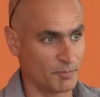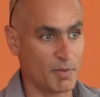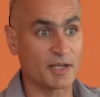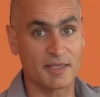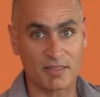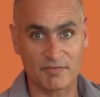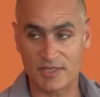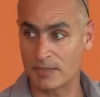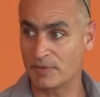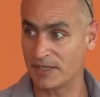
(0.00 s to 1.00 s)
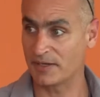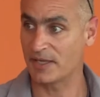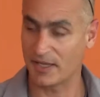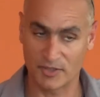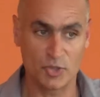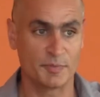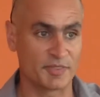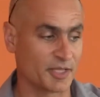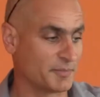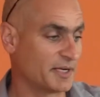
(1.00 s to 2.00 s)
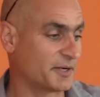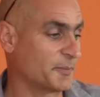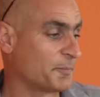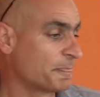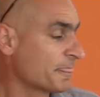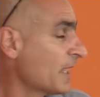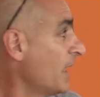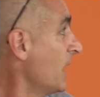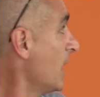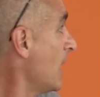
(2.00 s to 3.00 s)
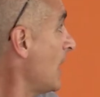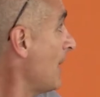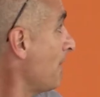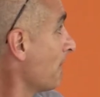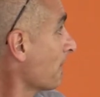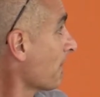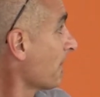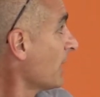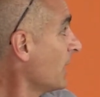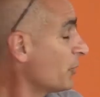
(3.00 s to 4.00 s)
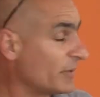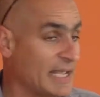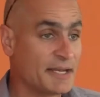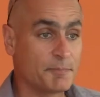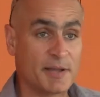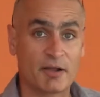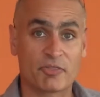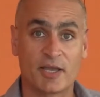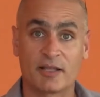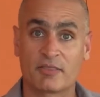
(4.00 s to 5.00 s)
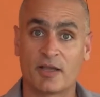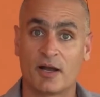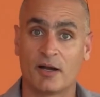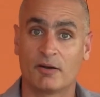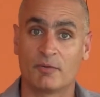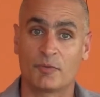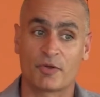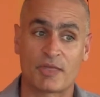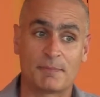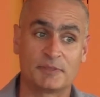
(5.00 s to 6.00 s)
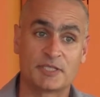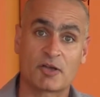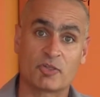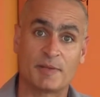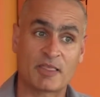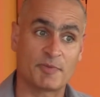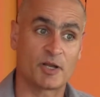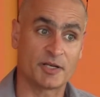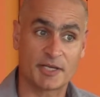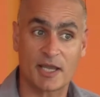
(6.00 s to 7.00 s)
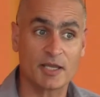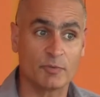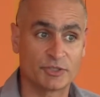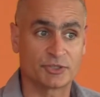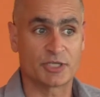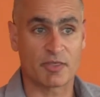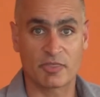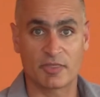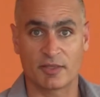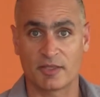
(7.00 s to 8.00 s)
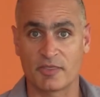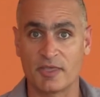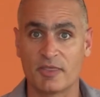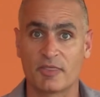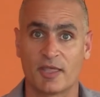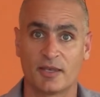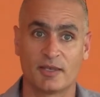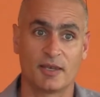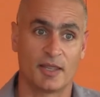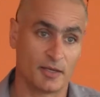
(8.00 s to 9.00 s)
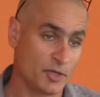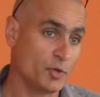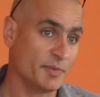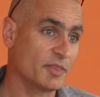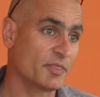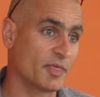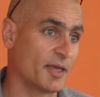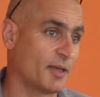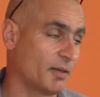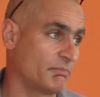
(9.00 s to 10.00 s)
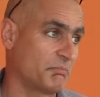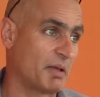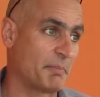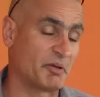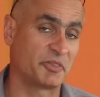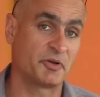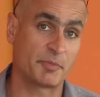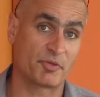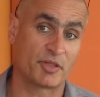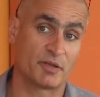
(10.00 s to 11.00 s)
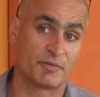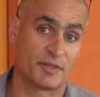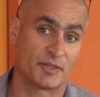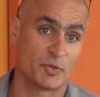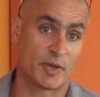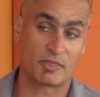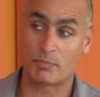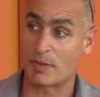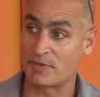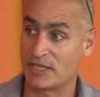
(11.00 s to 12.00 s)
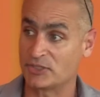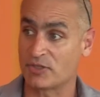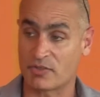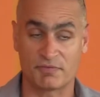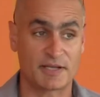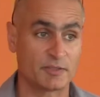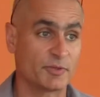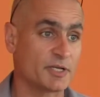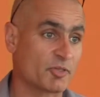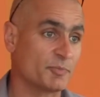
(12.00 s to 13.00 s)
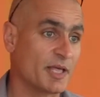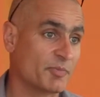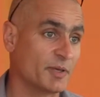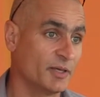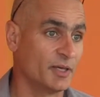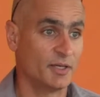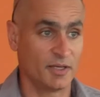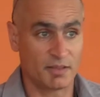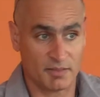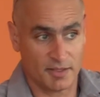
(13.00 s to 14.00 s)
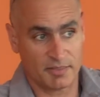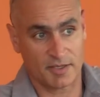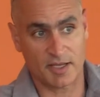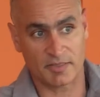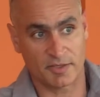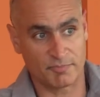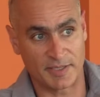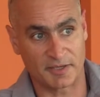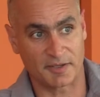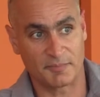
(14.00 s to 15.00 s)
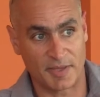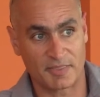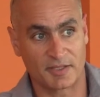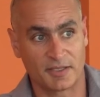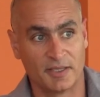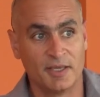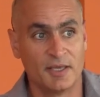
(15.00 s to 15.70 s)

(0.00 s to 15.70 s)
monkeys obviously get malaria, and humans get malaria. Related parasites are, for example, Toxoplasma gondii, which causes a disease in humans. About 30% of the US's population is infected with Toxoplasma. It's a cousin of malaria, basically.